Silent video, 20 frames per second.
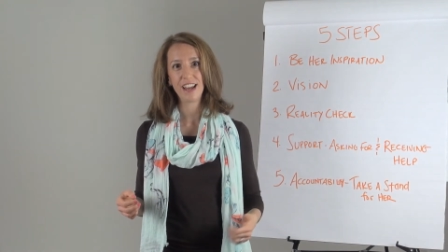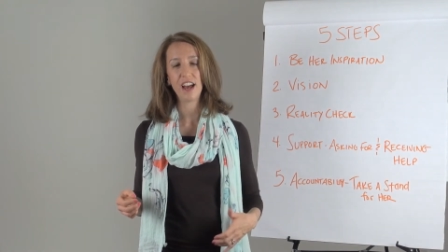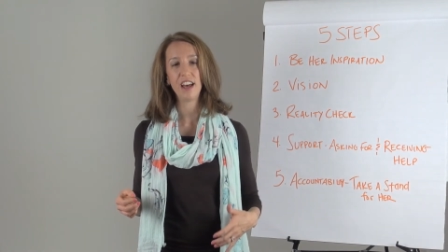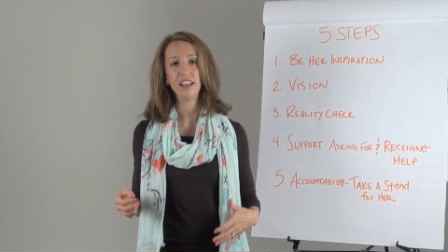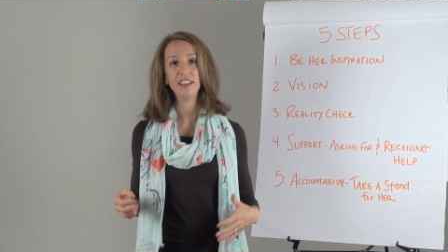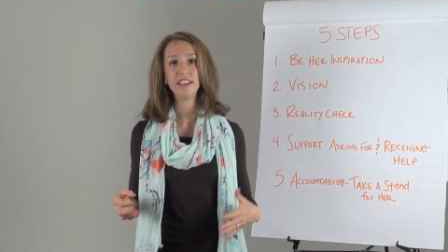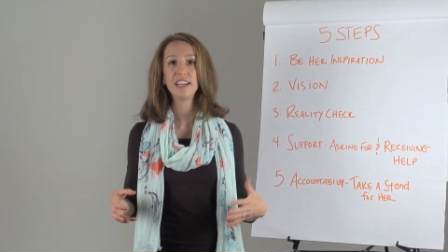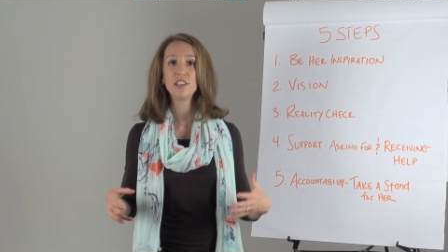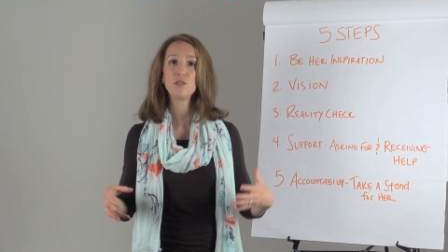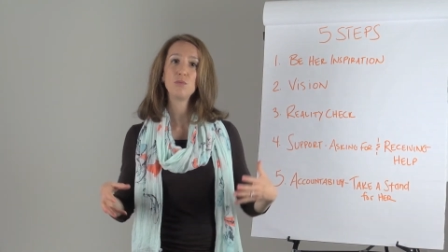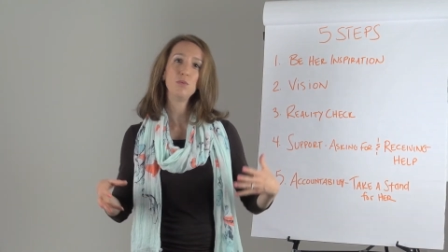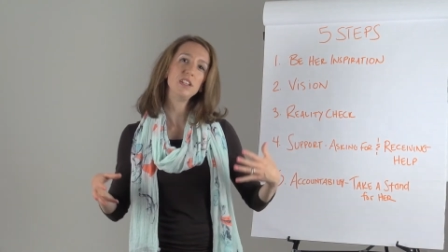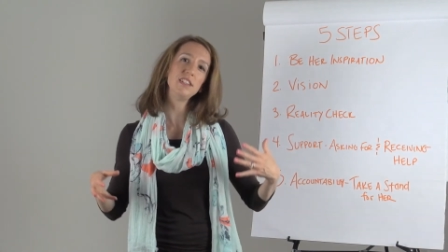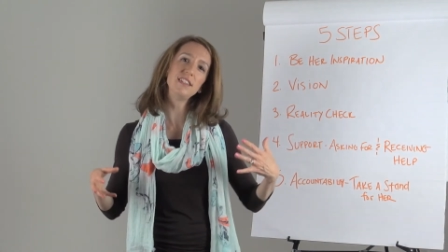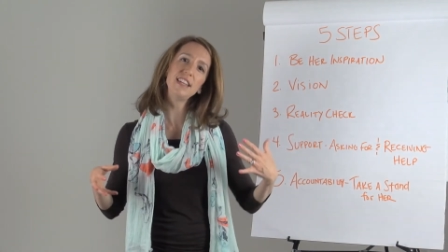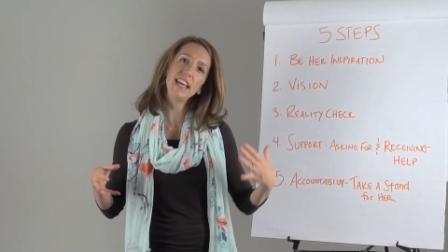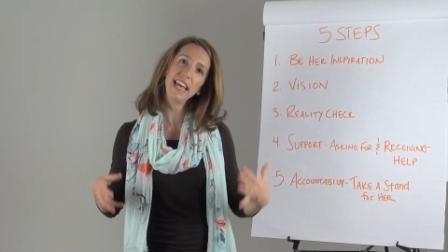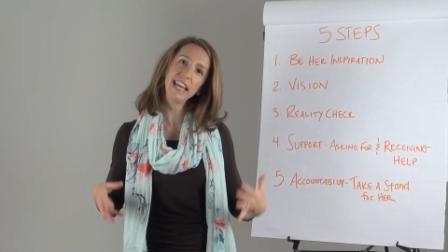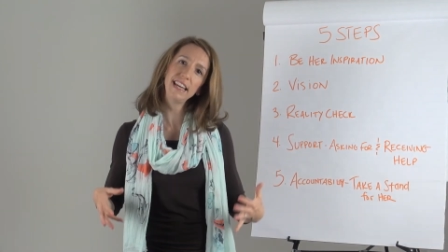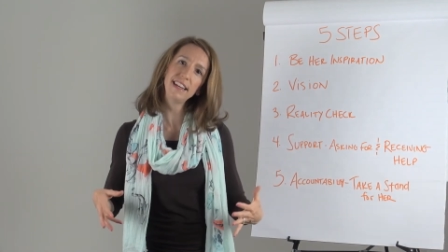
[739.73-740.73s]
unless we
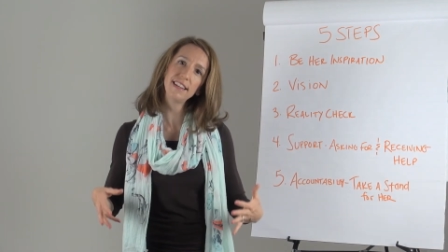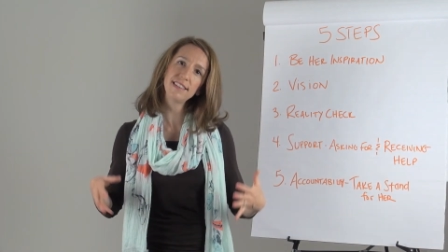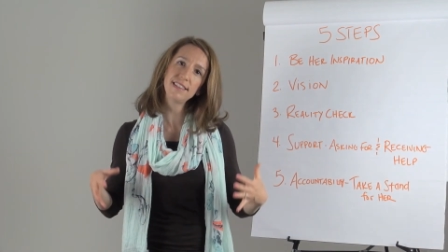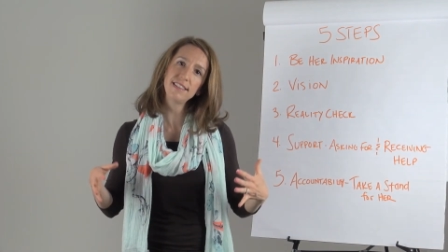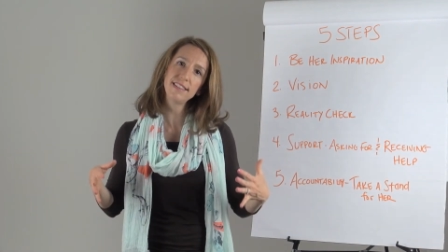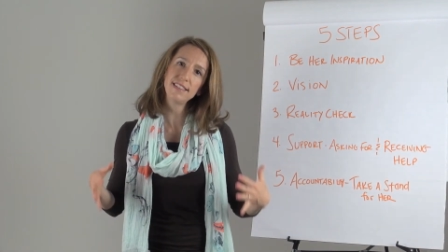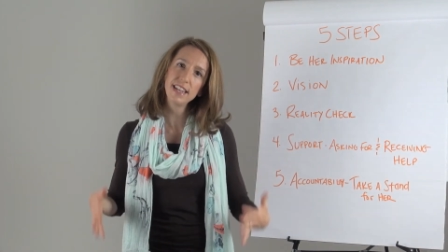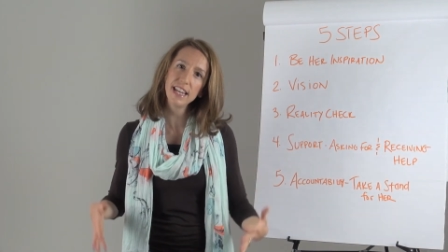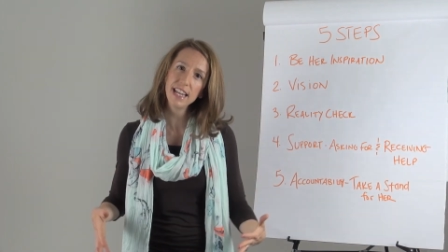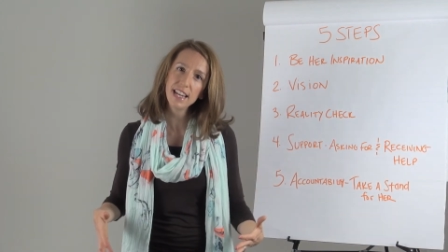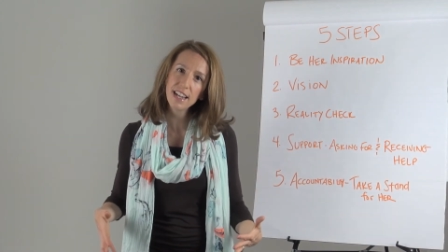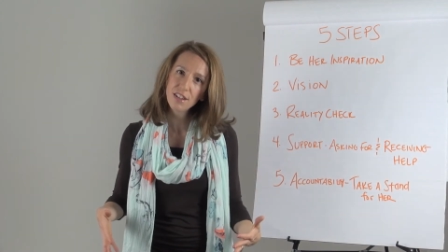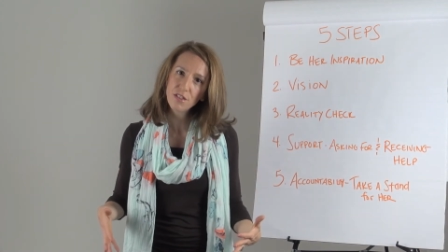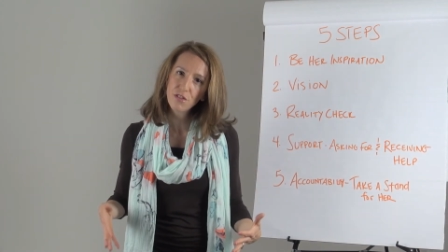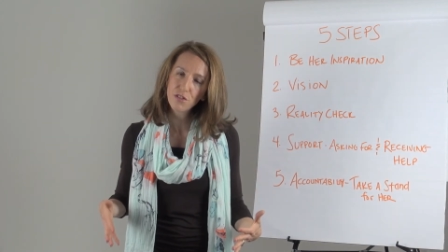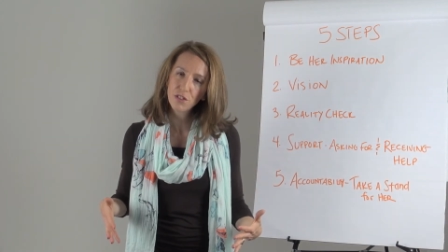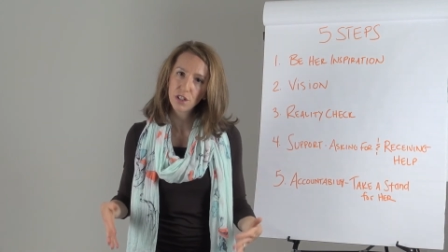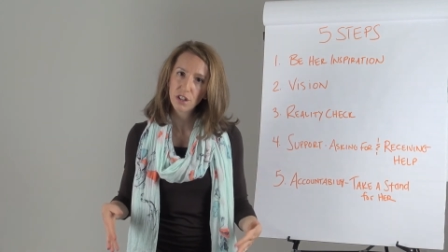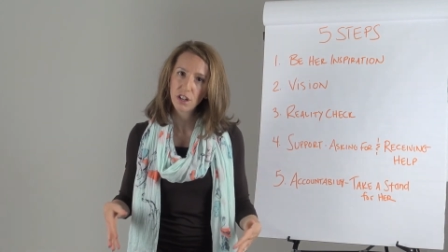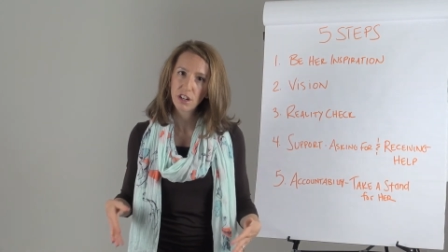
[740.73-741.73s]
take a stand
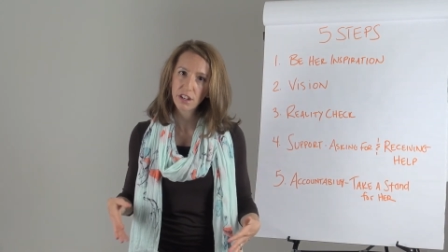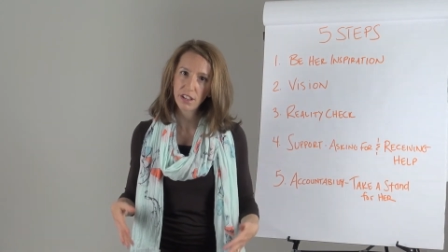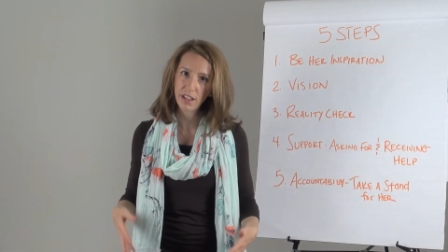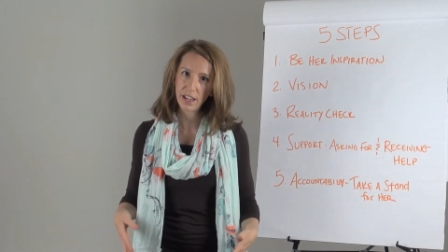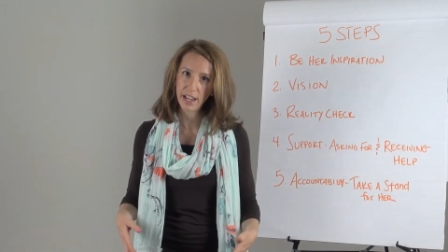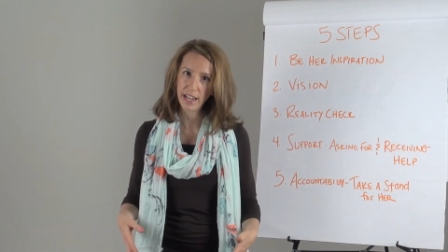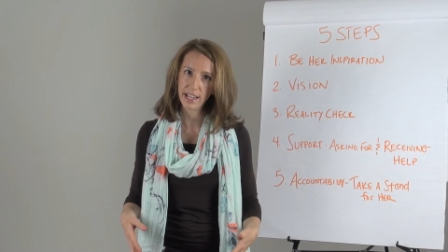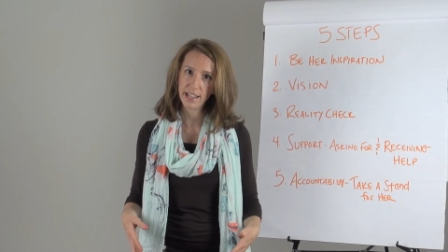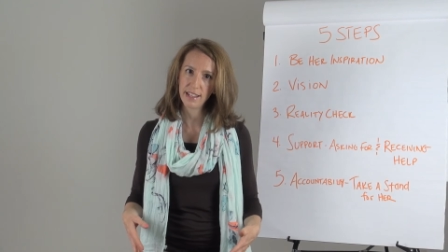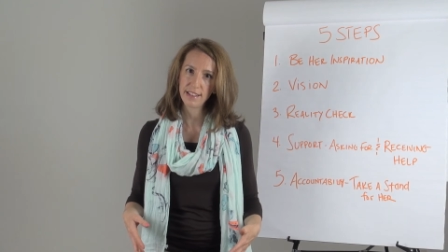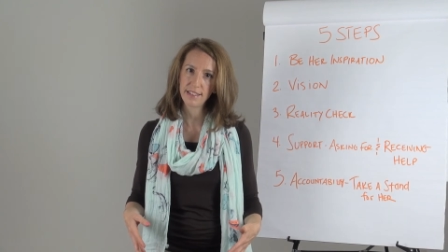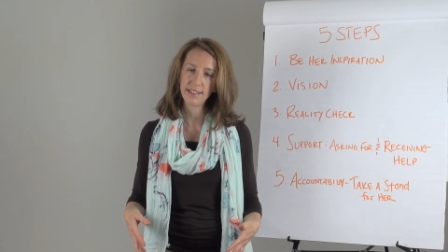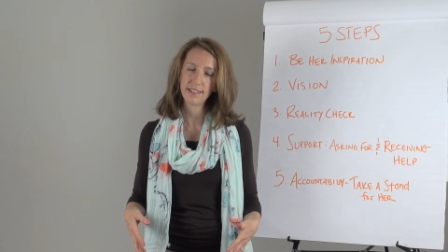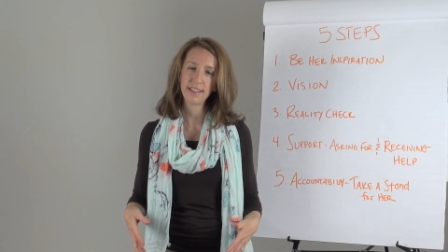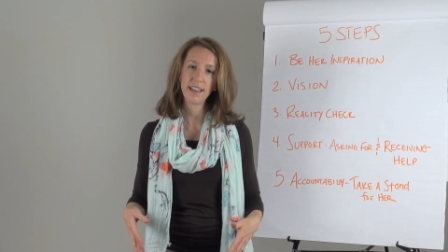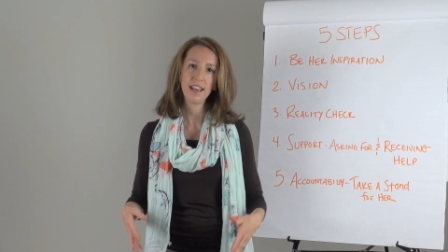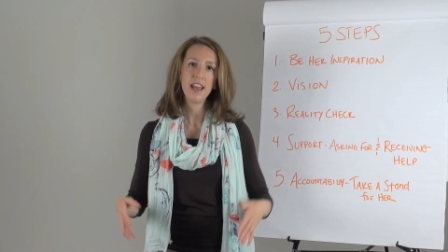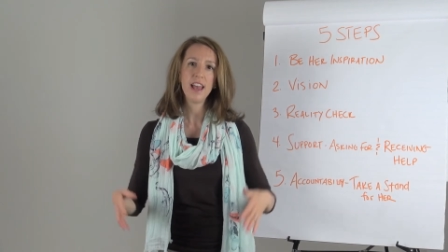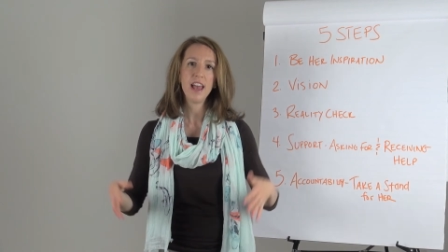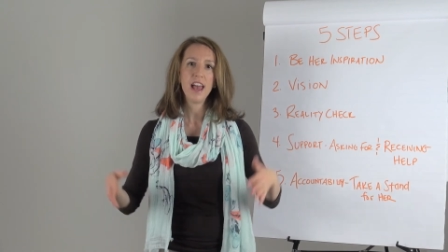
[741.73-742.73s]
for our clients